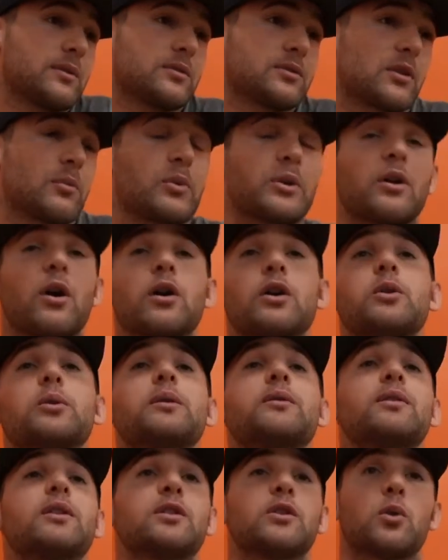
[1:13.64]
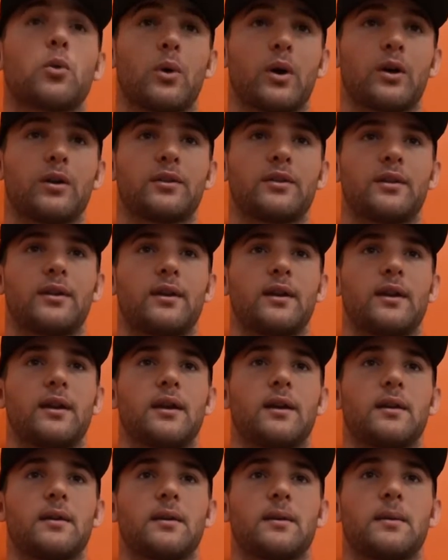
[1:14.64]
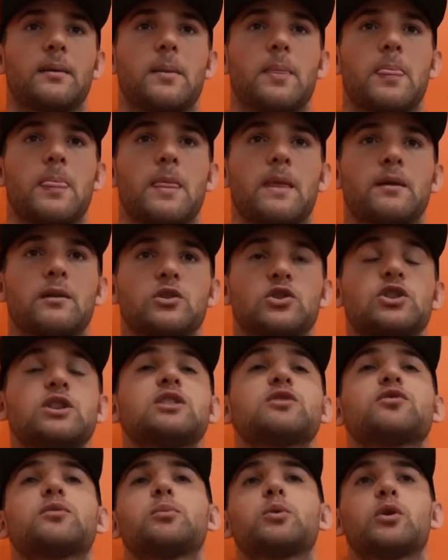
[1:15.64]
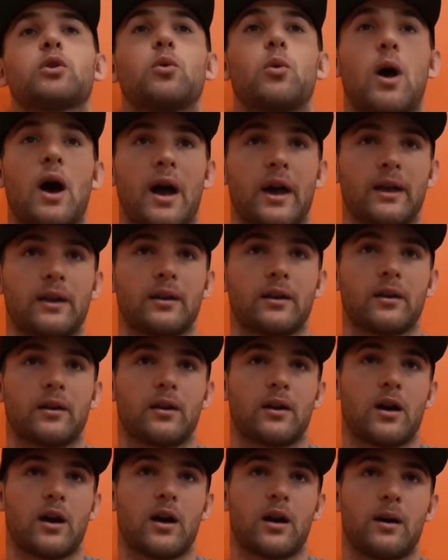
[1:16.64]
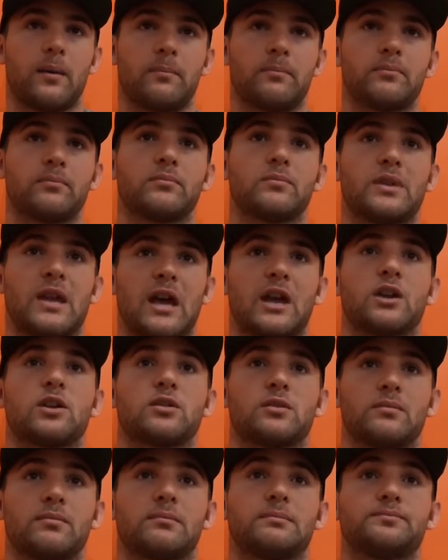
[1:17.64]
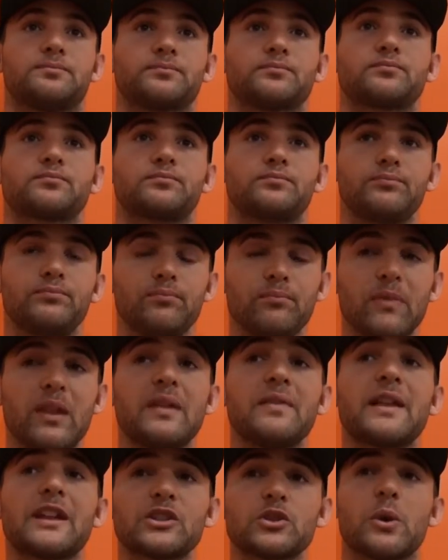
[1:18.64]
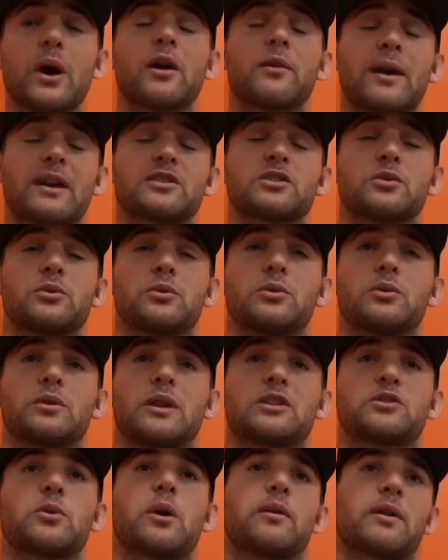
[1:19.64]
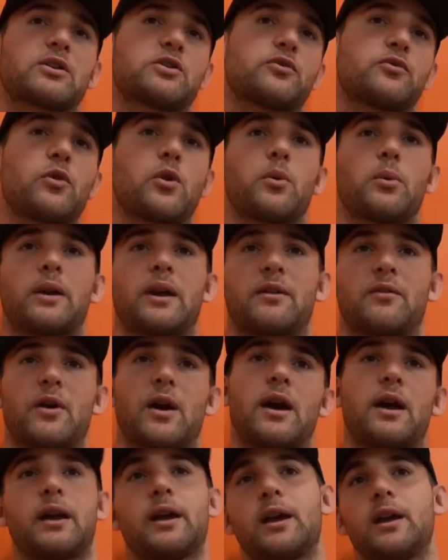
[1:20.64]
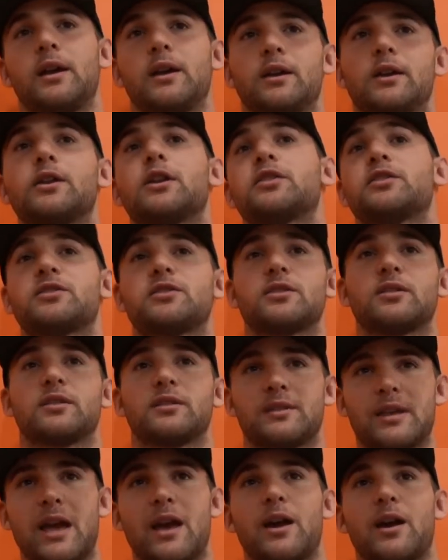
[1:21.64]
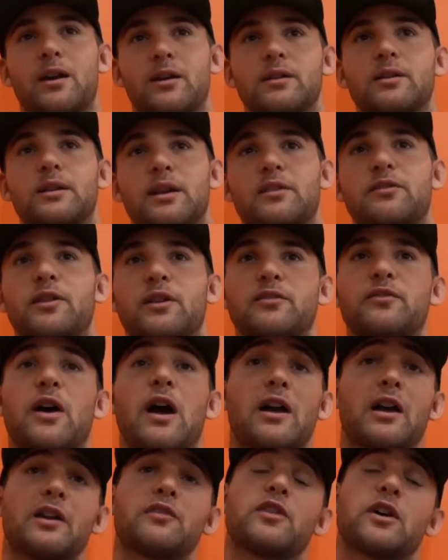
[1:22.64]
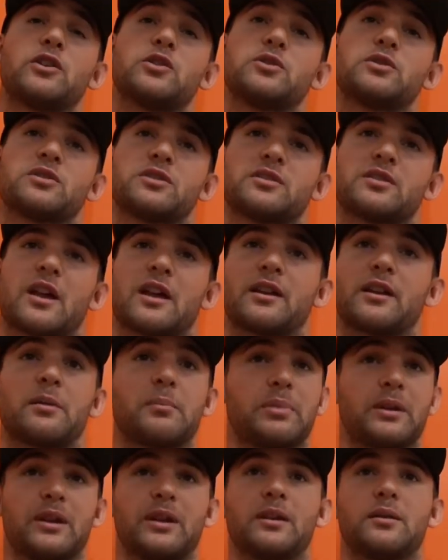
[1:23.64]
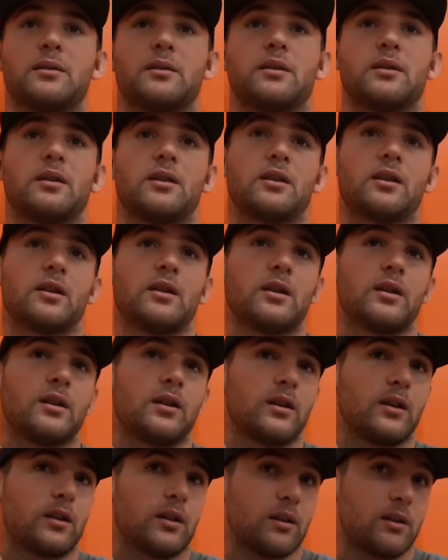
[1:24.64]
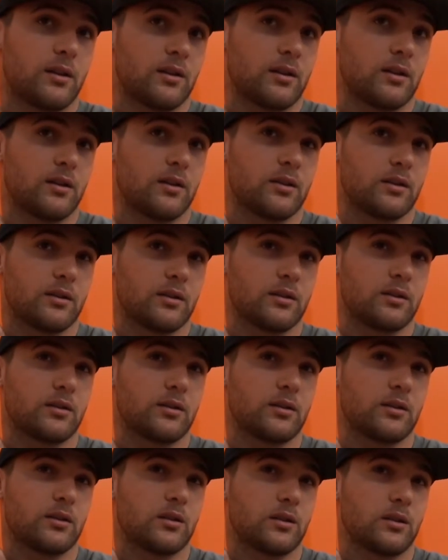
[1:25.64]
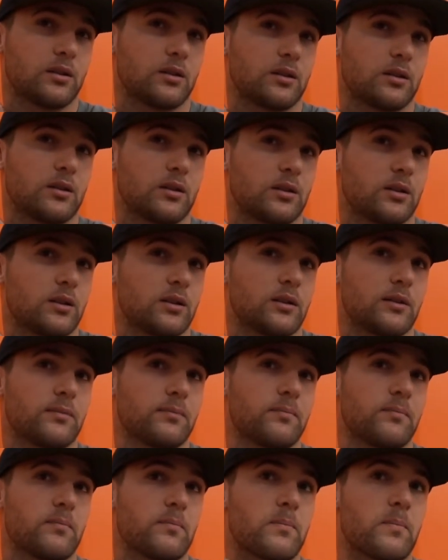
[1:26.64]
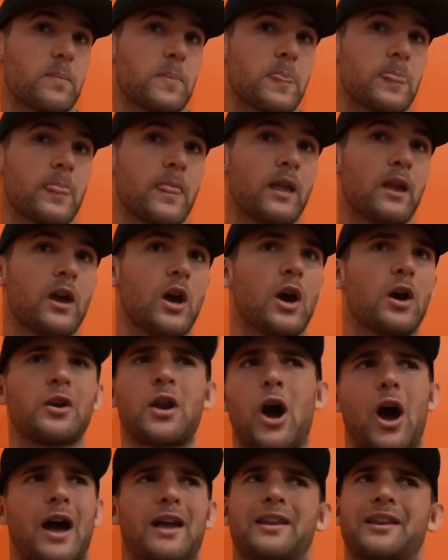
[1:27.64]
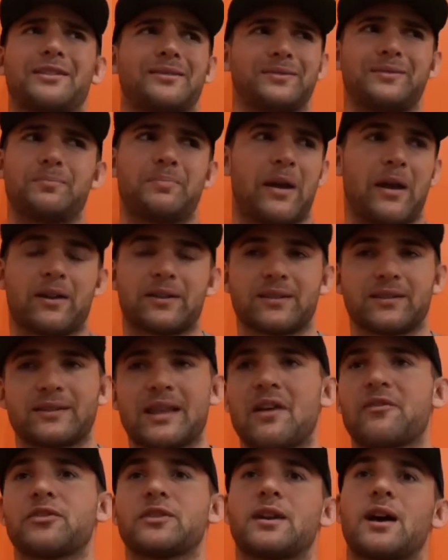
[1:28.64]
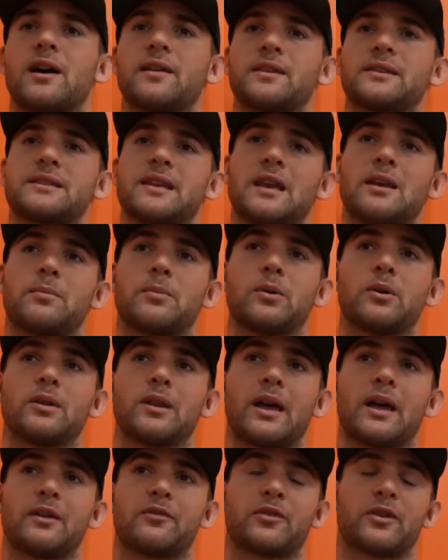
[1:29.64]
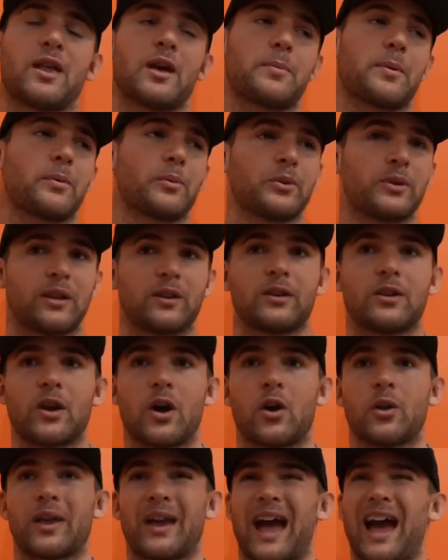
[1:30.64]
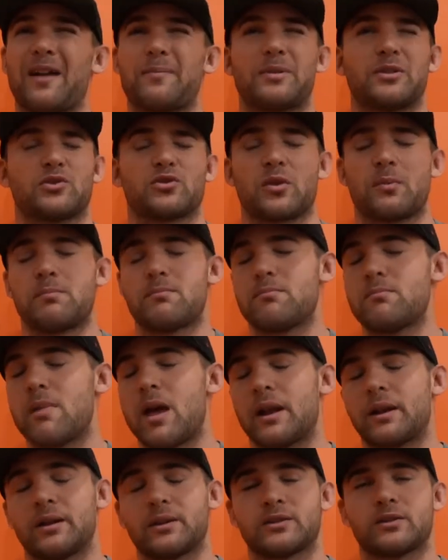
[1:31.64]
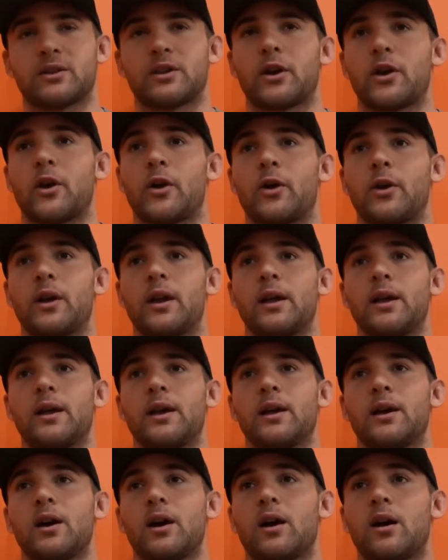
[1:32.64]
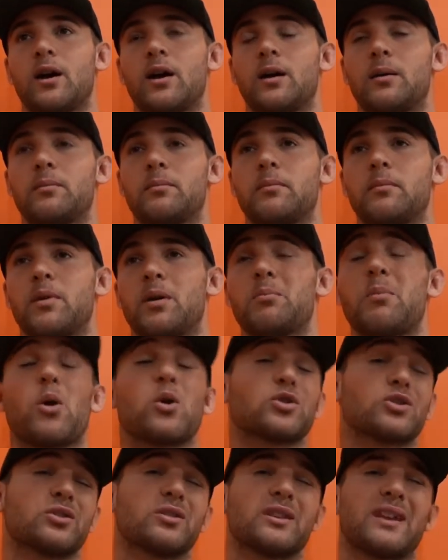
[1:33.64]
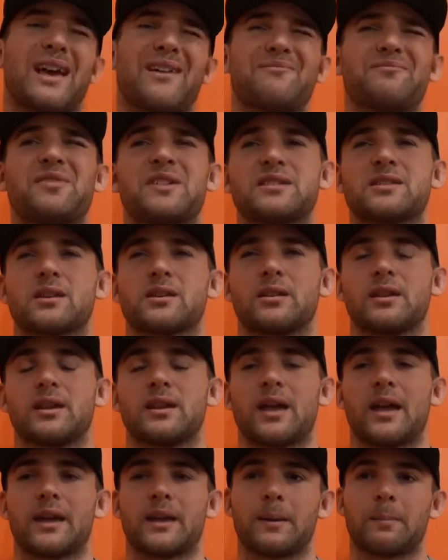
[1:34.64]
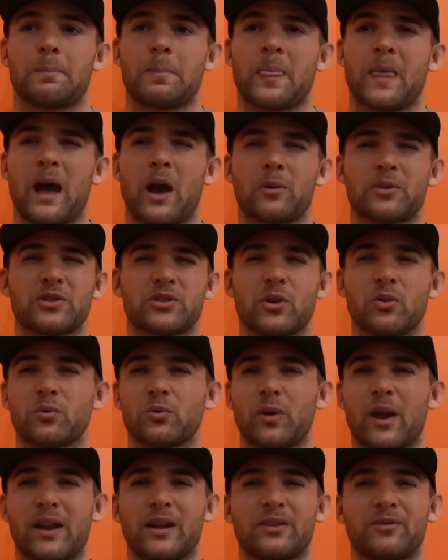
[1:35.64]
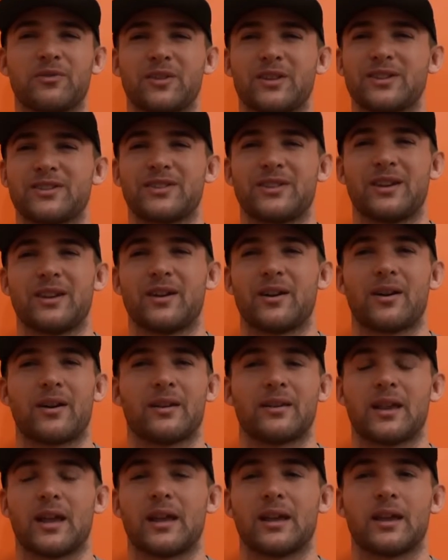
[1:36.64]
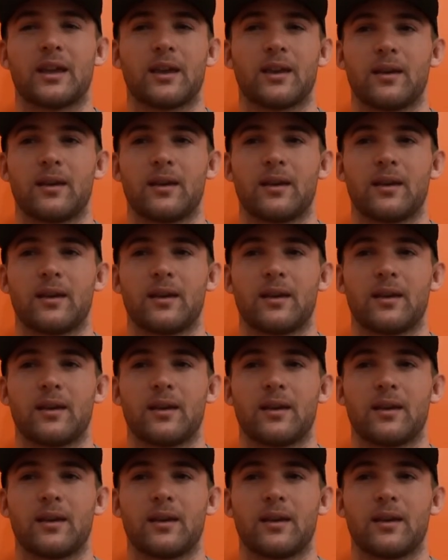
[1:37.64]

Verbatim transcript: some would argue even in the world. Where is she from? She's from Uruguay. Um, Uruguay, that, and that's who you represent when you. That's do... who I wrestle. That's who I wrestle for whenever I. World Championships, yeah, right? If, if I if I do decide to compete. But this year in Paris, I asked you. You don't know if Paris is on the table yet. No, I, Paris is definitely not on the table. Like for a lot of people, didn't know. Like I've been tremendously hurt emotionally and physically. Like I was so ready for this year, and like